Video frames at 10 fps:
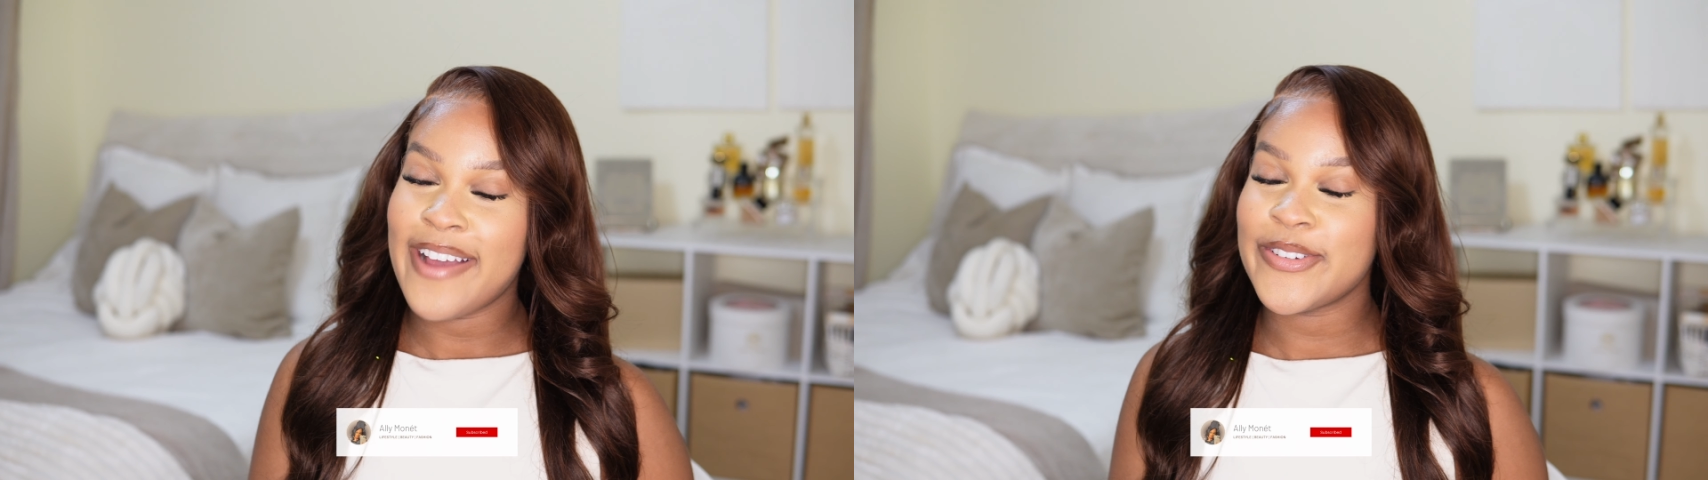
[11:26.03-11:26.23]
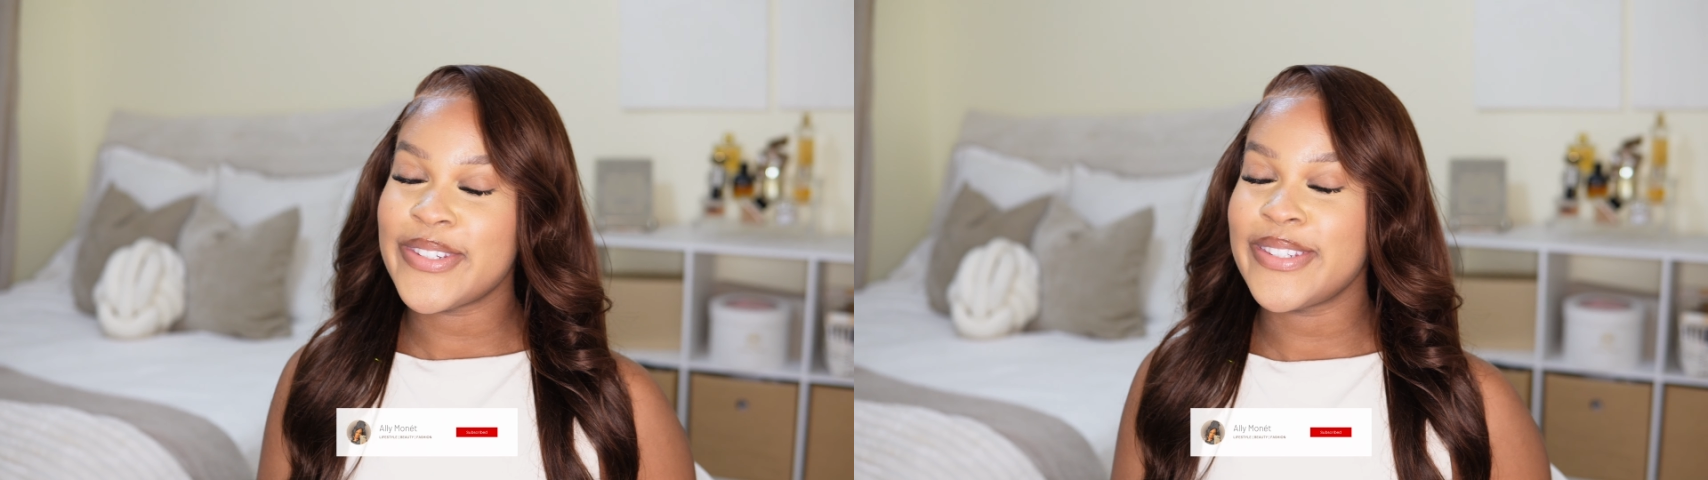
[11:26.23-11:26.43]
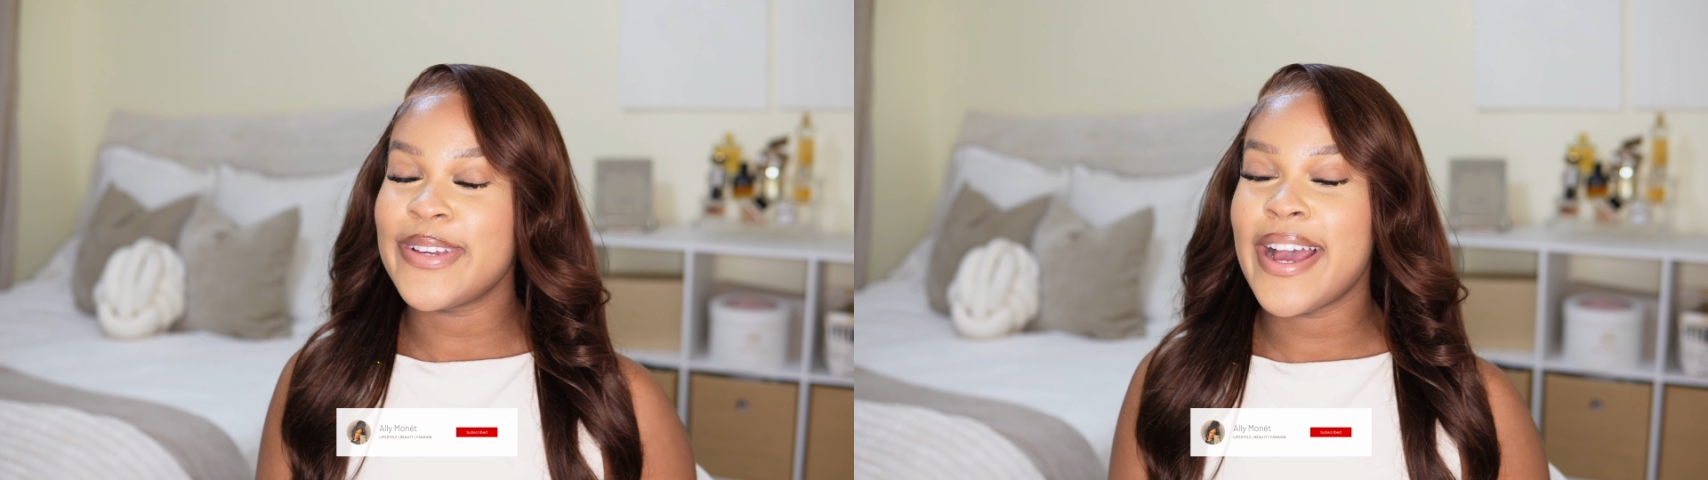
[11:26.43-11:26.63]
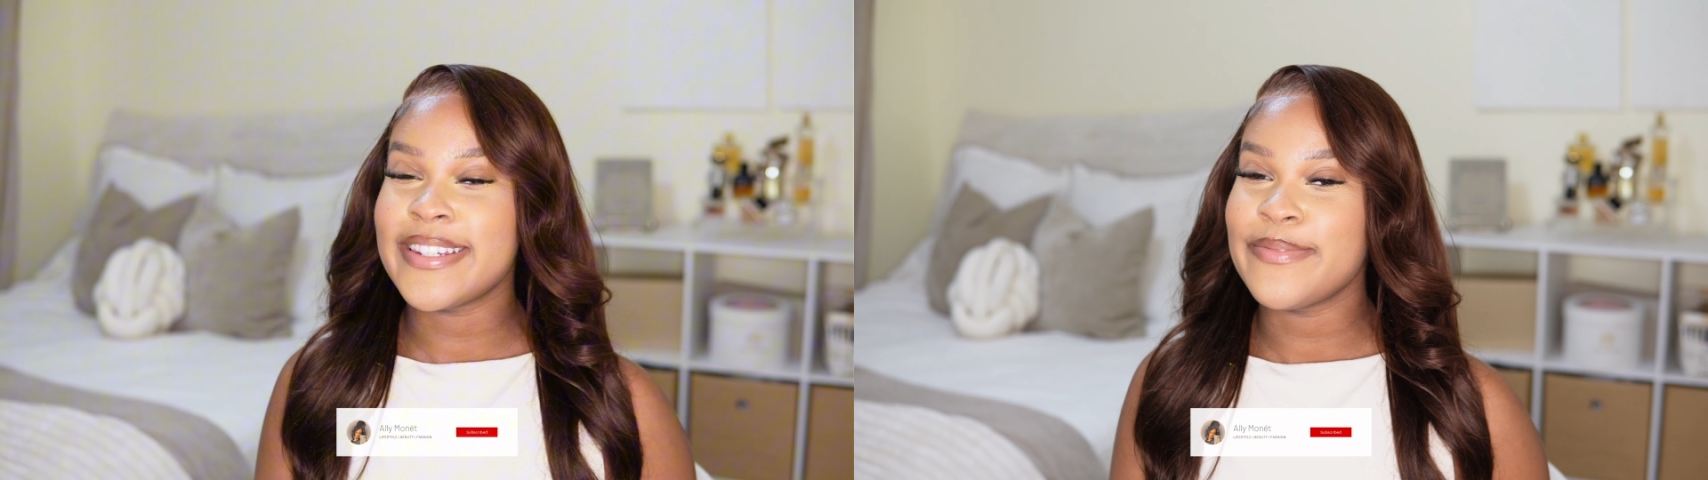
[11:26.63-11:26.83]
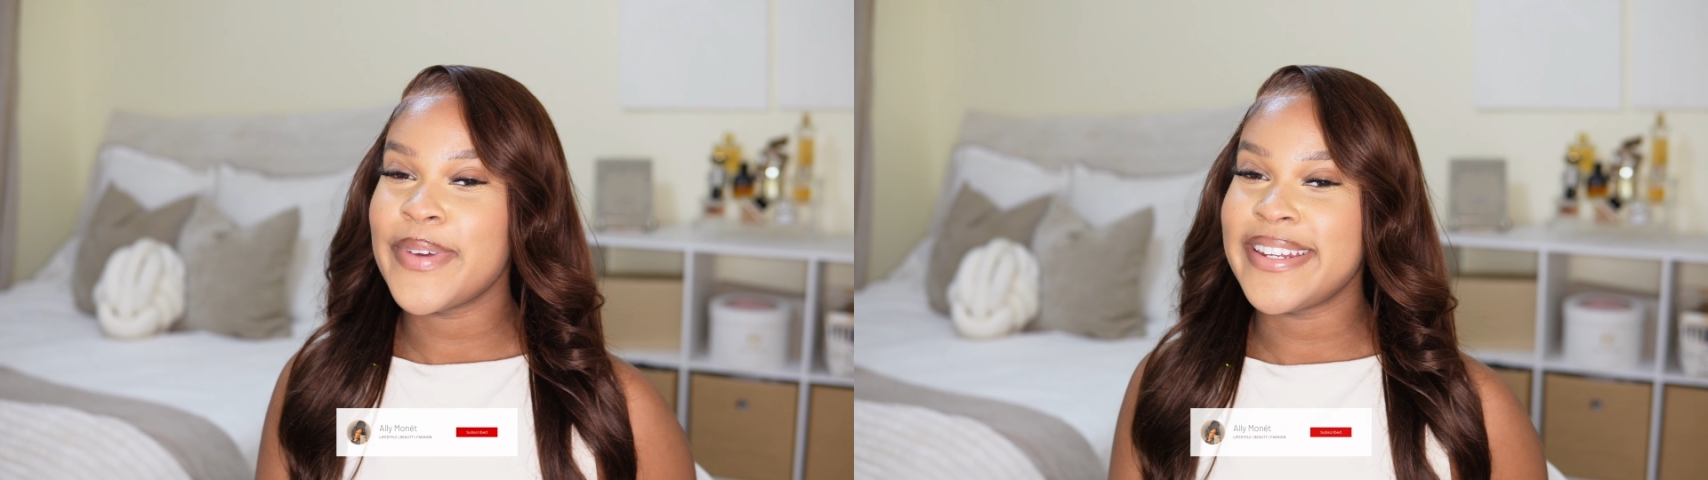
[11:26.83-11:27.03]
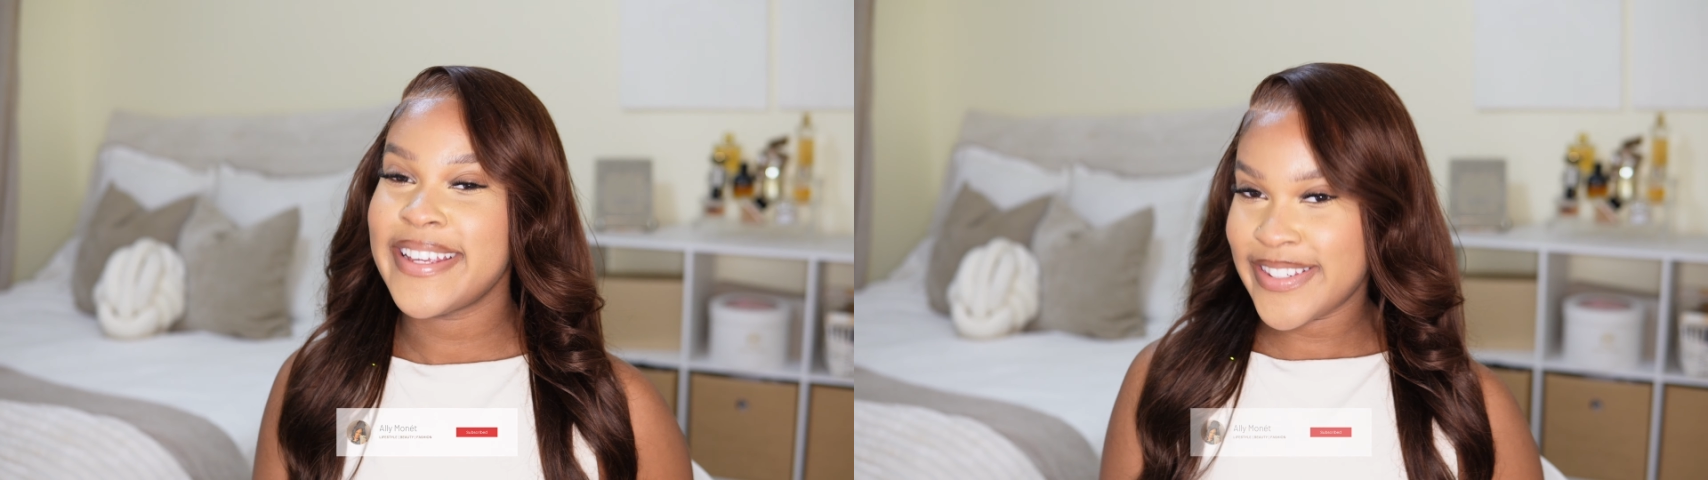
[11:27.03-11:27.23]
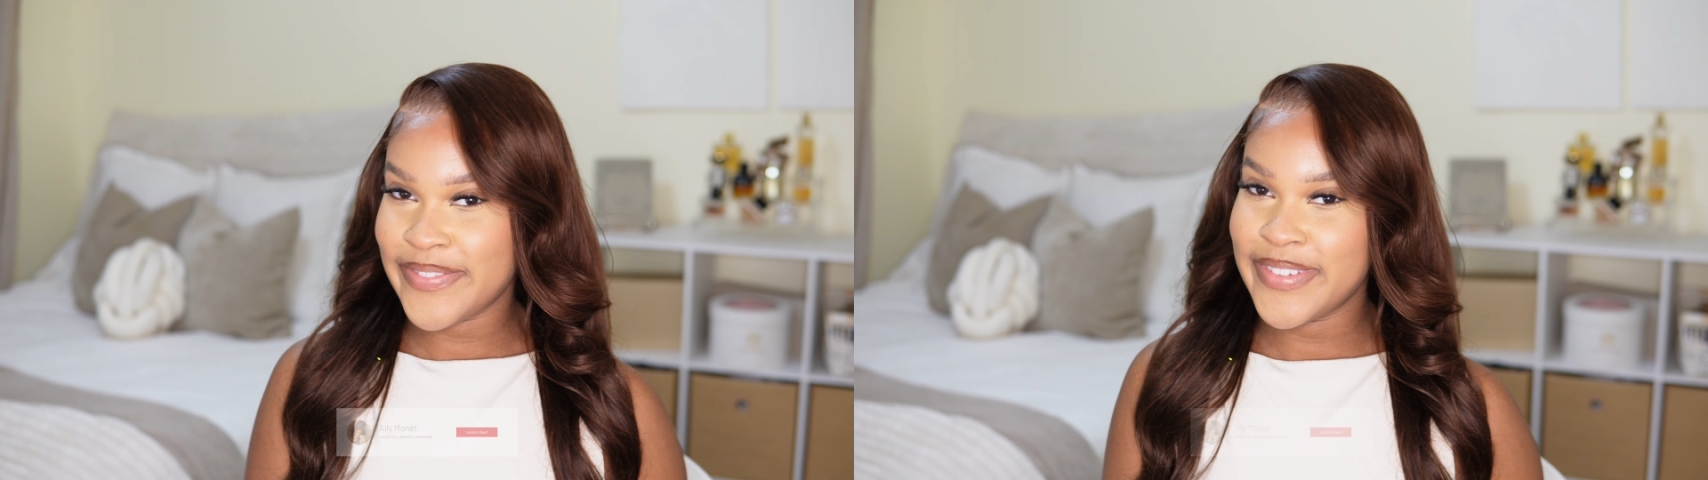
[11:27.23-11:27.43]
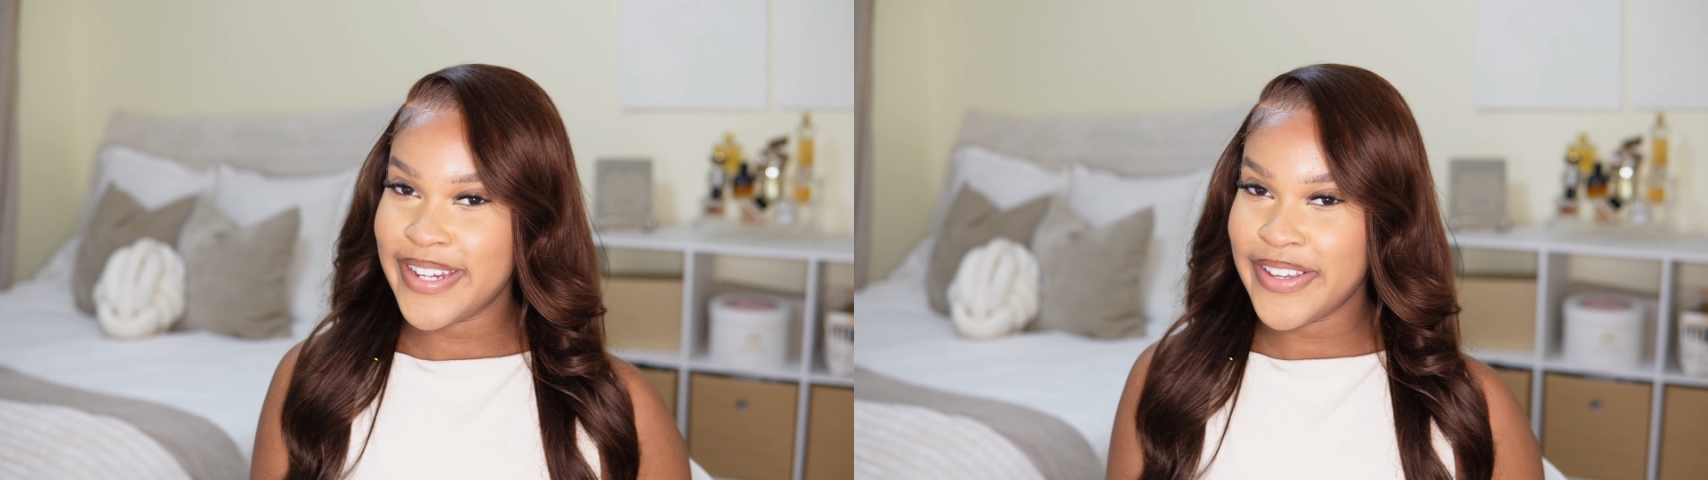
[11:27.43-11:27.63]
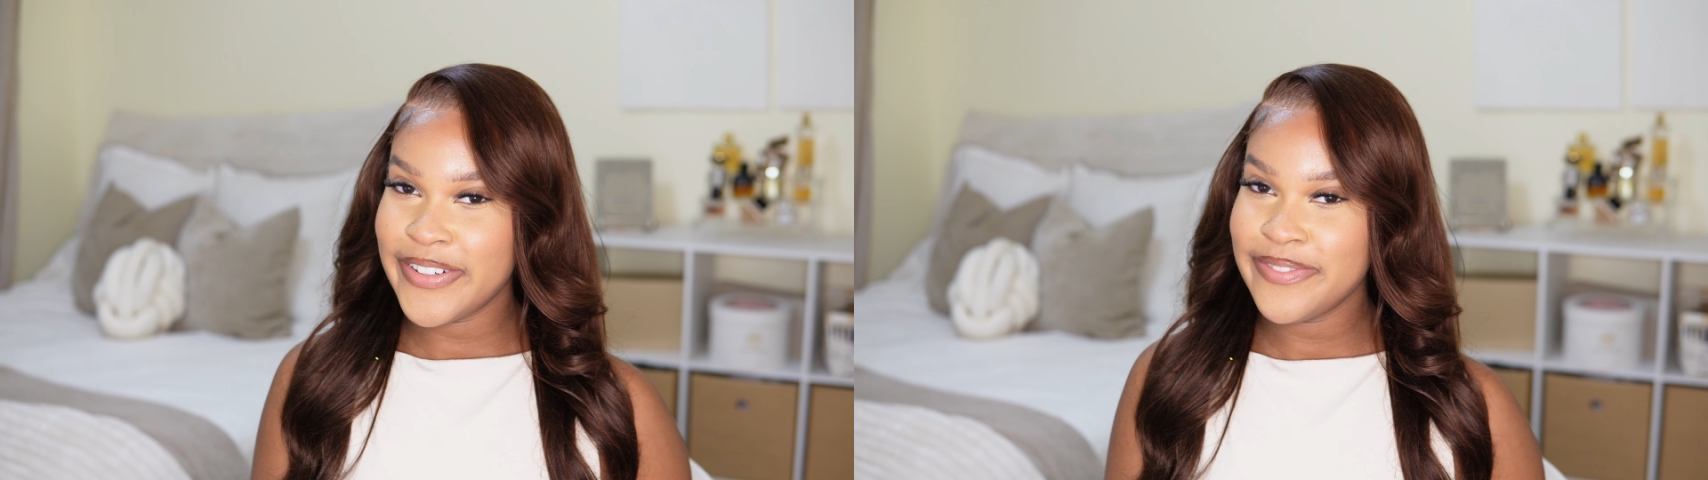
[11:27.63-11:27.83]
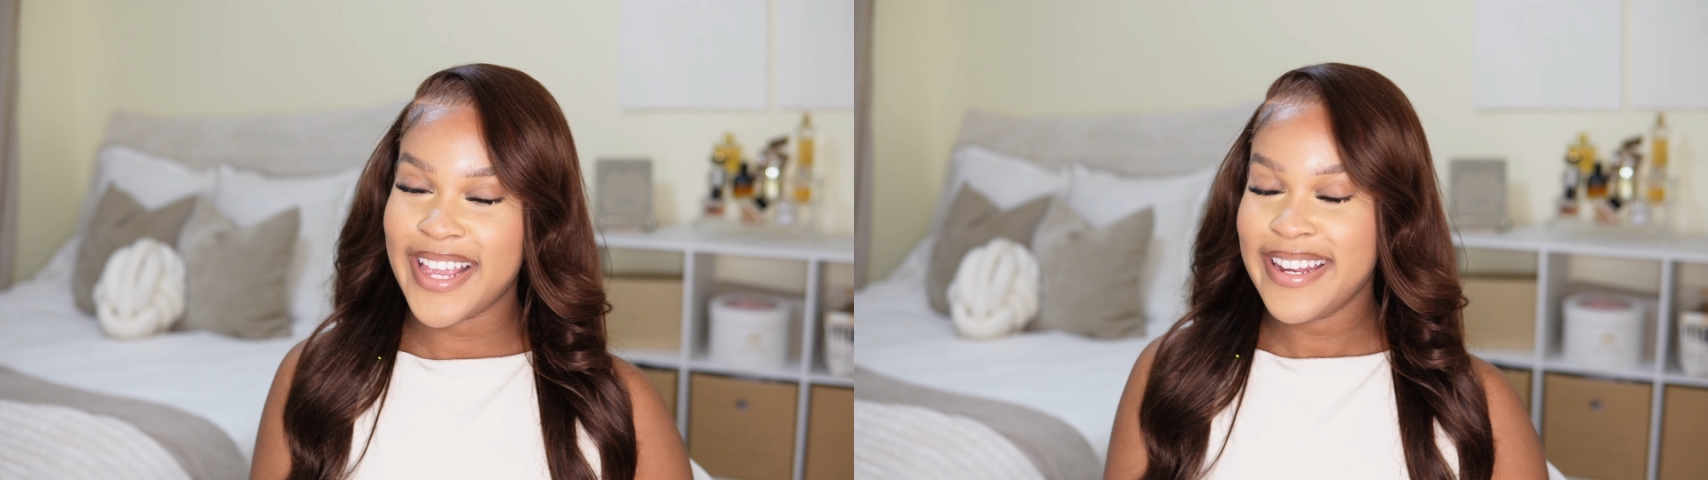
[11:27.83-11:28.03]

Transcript: I will see you guys in my next video.